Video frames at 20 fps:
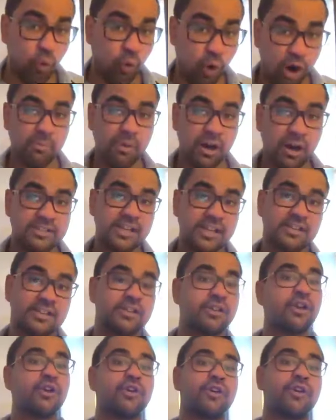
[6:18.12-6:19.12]
Walmart's
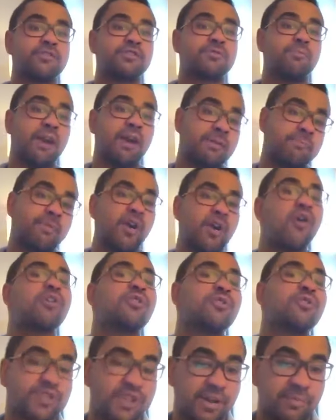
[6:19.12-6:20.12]
executives might be
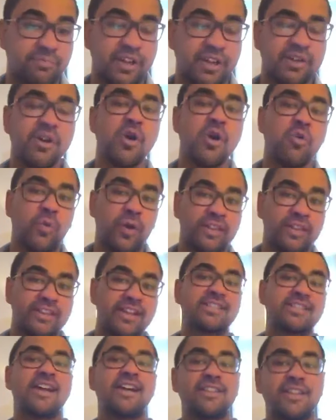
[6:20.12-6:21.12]
onto something when
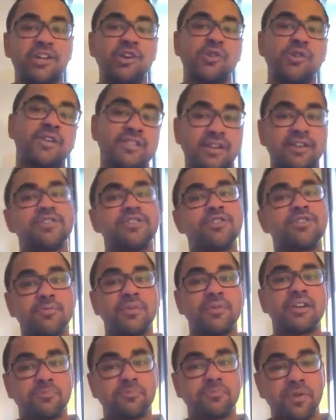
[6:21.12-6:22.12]
they say the US
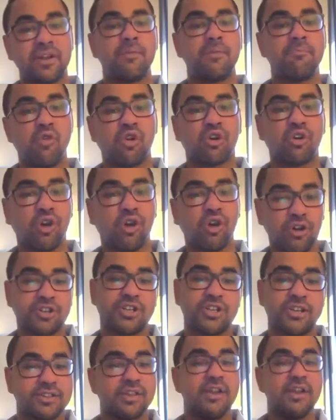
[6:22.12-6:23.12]
consumer has become more
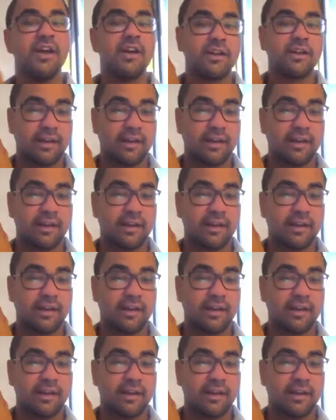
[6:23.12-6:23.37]
cautious.